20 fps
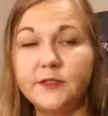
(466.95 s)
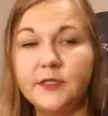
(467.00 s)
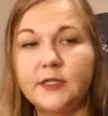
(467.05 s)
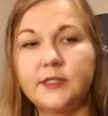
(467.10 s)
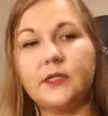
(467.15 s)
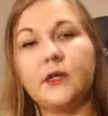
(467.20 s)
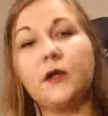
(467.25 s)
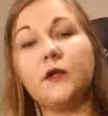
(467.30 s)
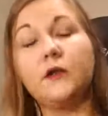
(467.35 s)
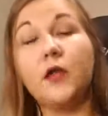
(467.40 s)

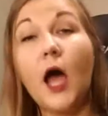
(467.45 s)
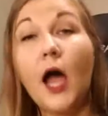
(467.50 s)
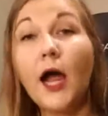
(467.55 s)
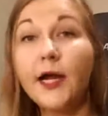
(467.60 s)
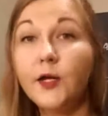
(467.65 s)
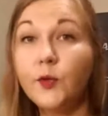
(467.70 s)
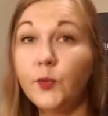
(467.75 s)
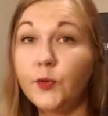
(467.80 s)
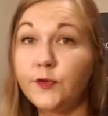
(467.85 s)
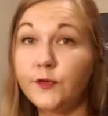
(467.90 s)
doesn't
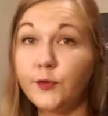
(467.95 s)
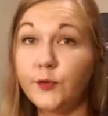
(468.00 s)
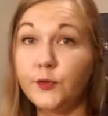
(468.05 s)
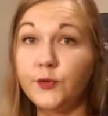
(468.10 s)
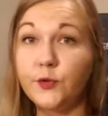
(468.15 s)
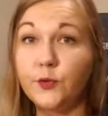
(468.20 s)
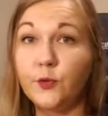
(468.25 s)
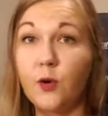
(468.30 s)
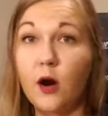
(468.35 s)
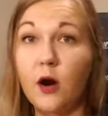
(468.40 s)
align with who
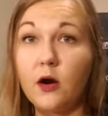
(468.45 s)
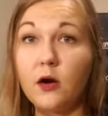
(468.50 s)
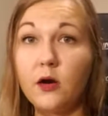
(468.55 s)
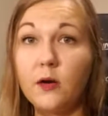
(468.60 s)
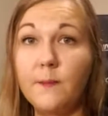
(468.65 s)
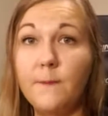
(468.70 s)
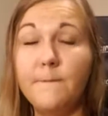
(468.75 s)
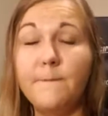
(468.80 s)
you are.